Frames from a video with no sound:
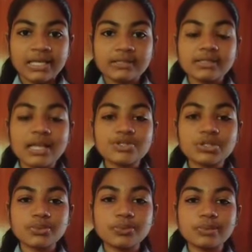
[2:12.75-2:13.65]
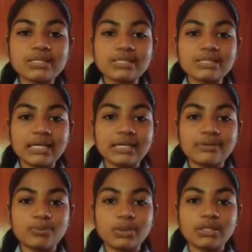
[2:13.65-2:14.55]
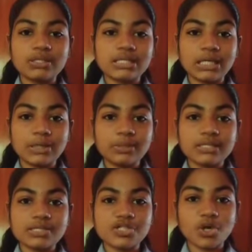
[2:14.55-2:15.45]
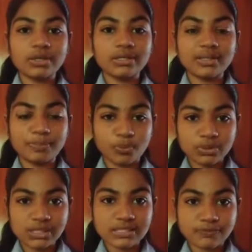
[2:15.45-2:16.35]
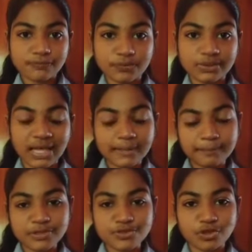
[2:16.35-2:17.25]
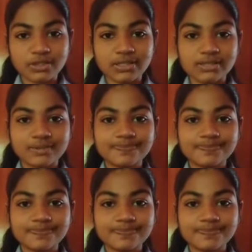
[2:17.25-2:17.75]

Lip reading: International Women's Day with the students joining the police for night patrolling.